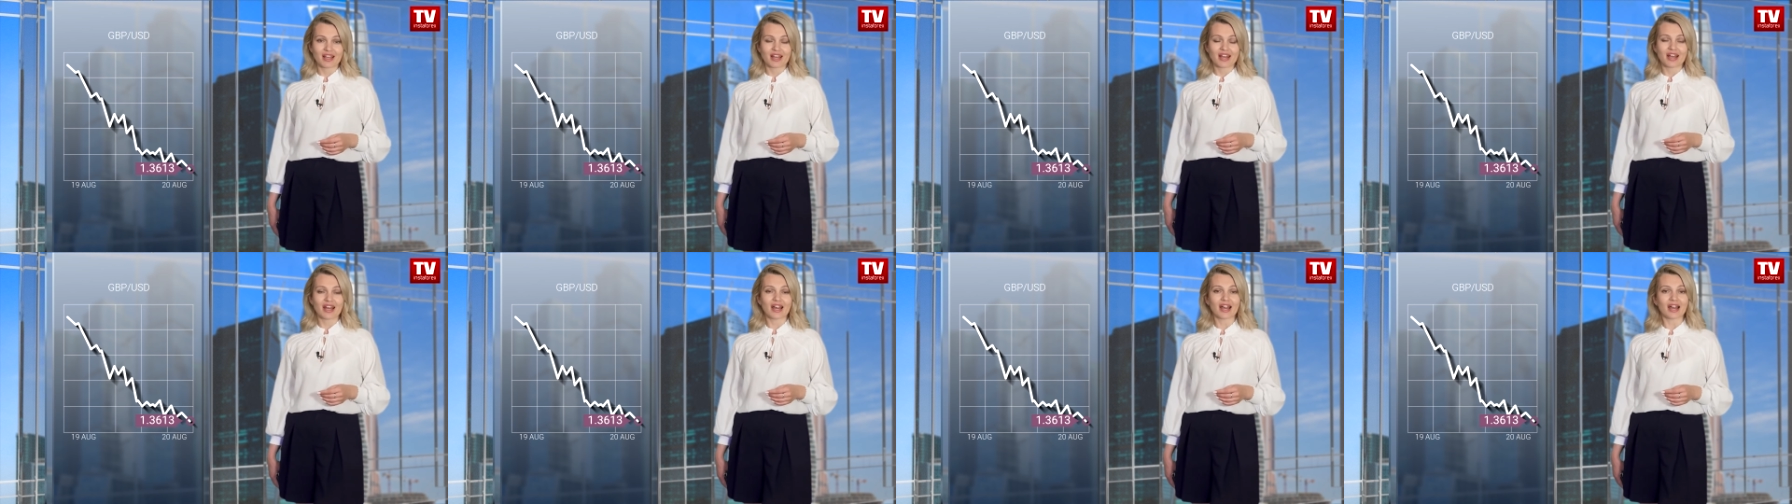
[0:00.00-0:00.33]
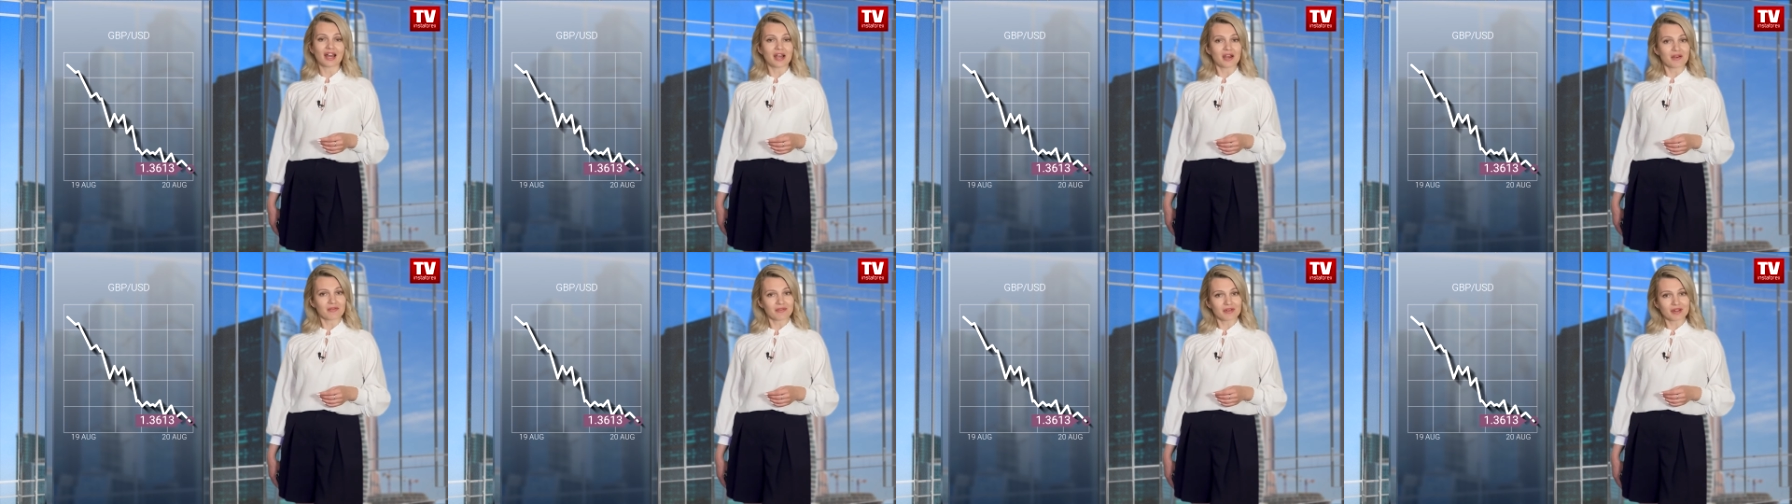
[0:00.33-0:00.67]

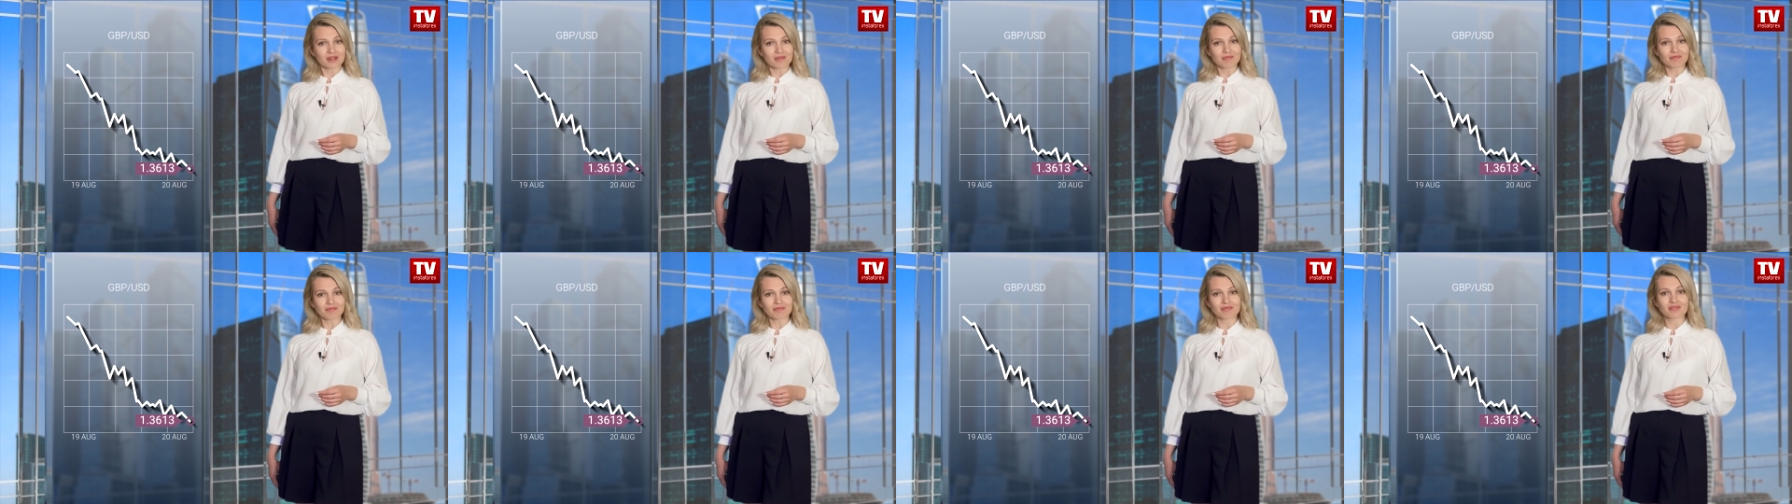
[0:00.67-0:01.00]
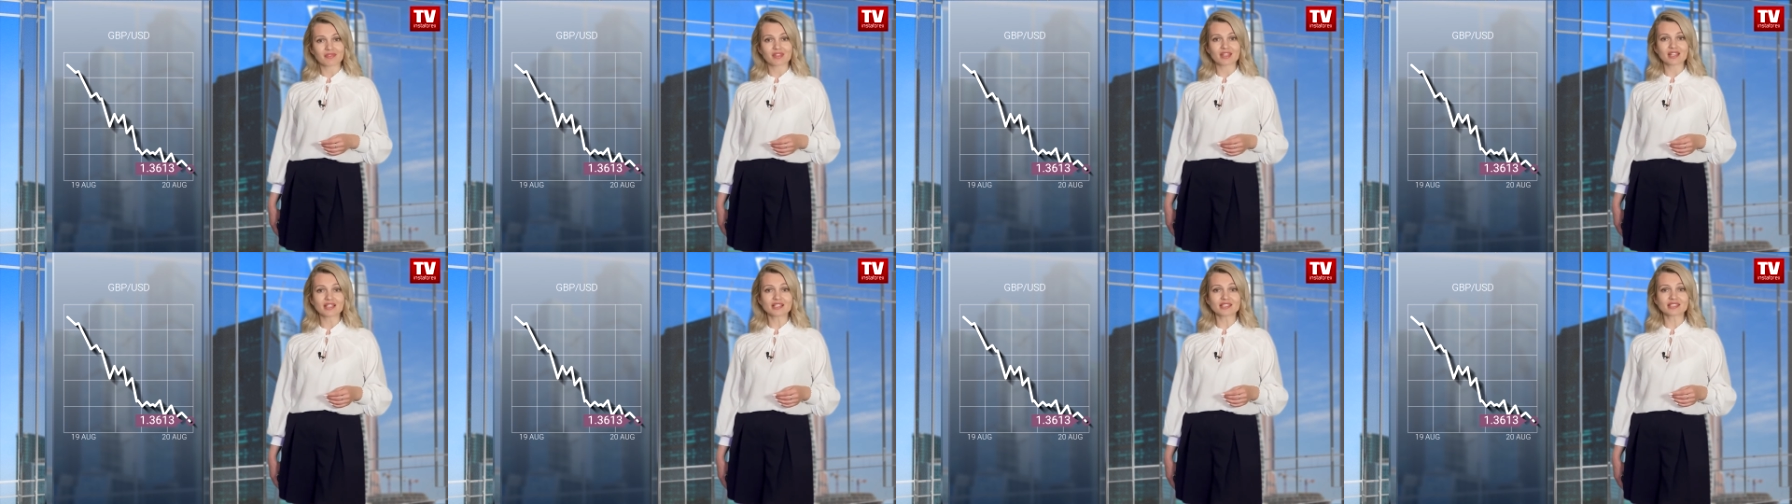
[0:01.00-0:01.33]
However,
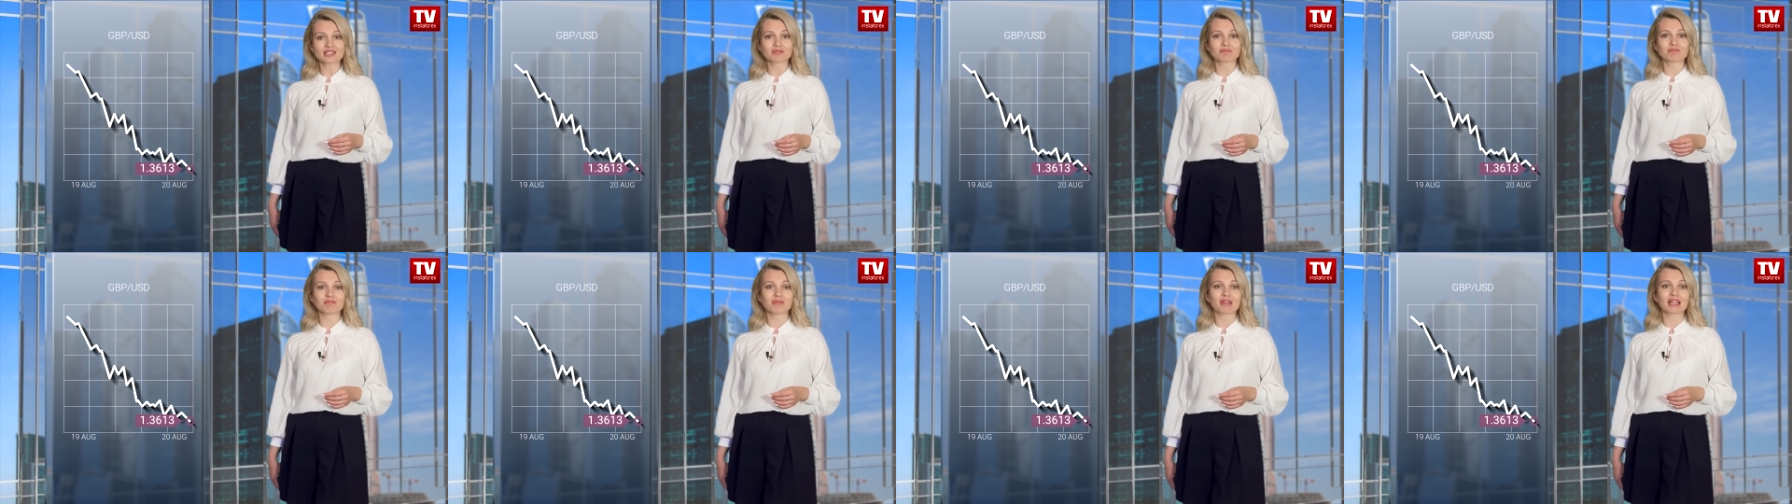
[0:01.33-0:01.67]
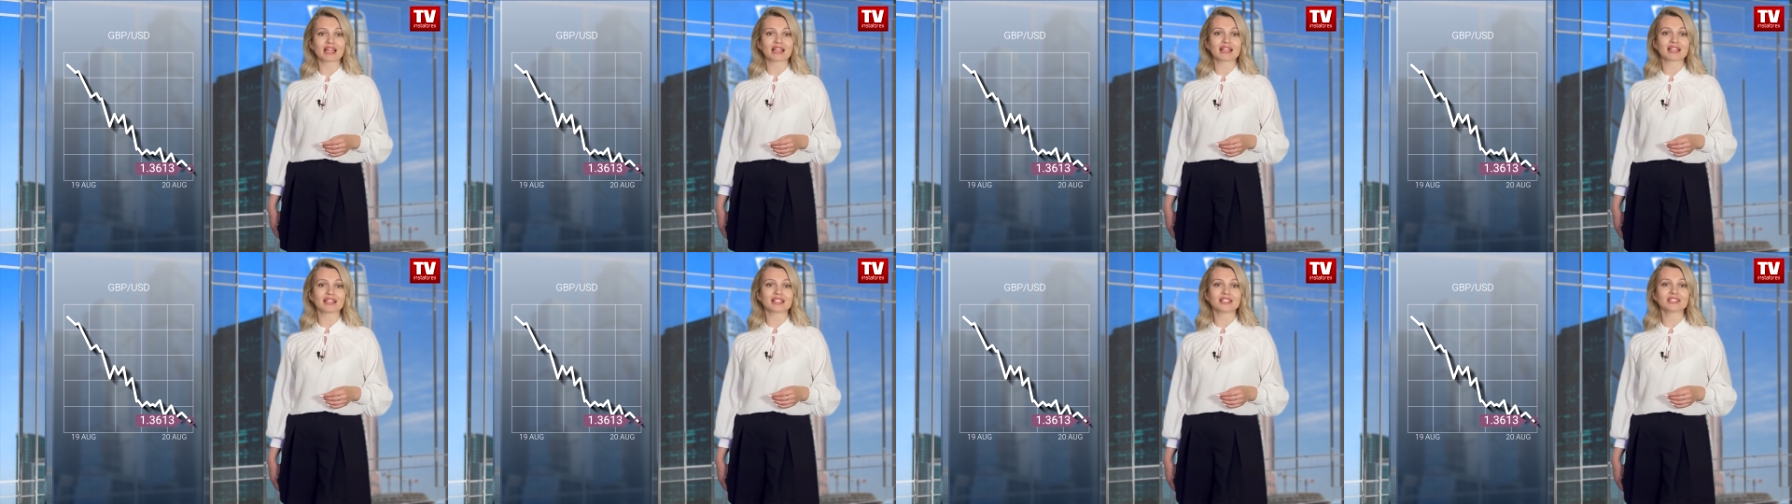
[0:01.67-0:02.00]
this
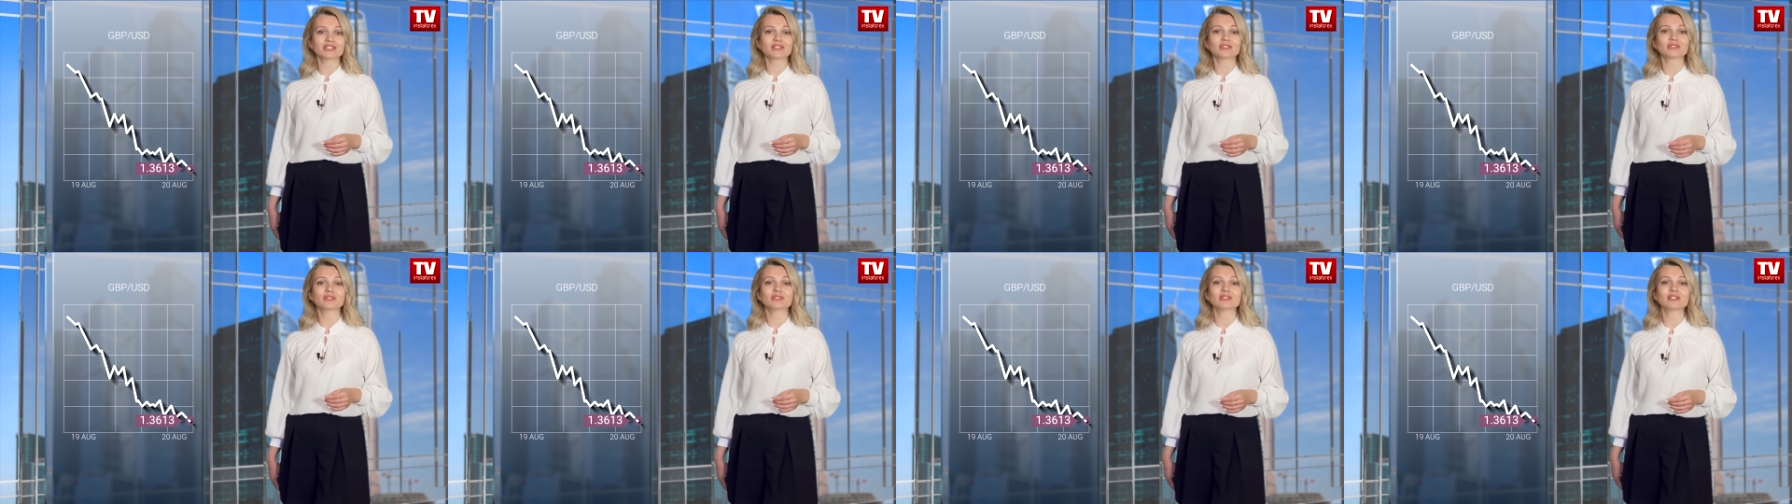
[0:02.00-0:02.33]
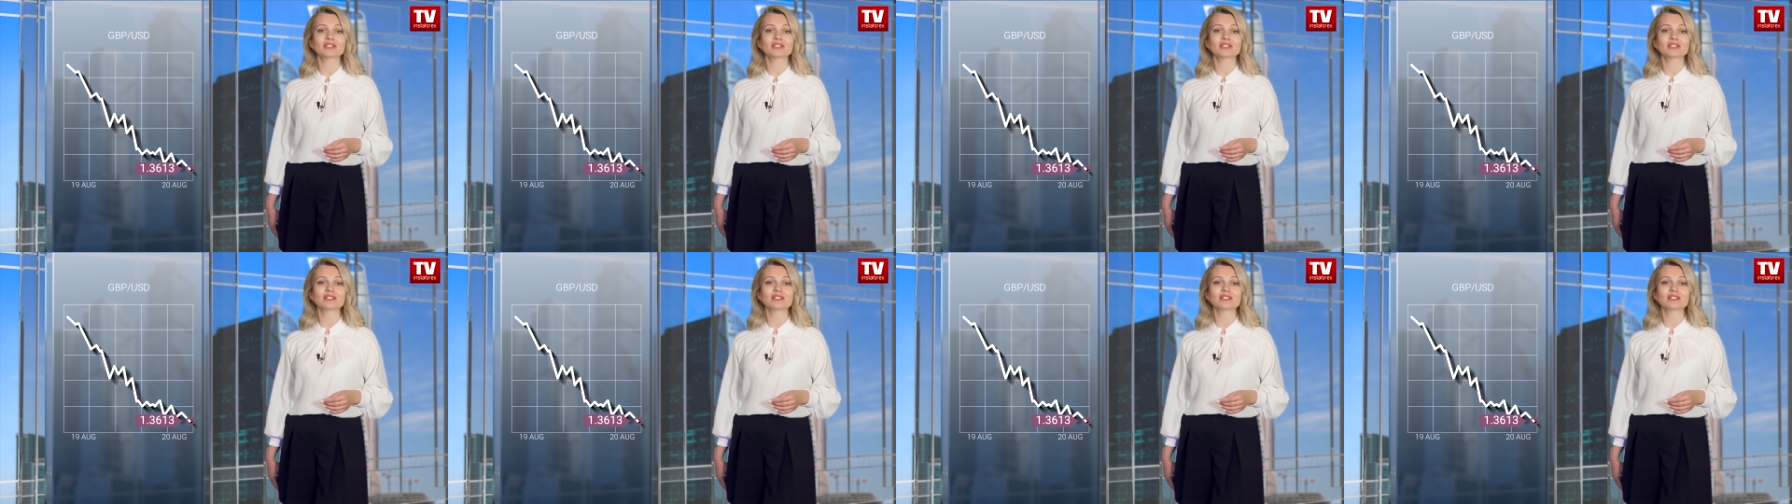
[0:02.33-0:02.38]
may lead to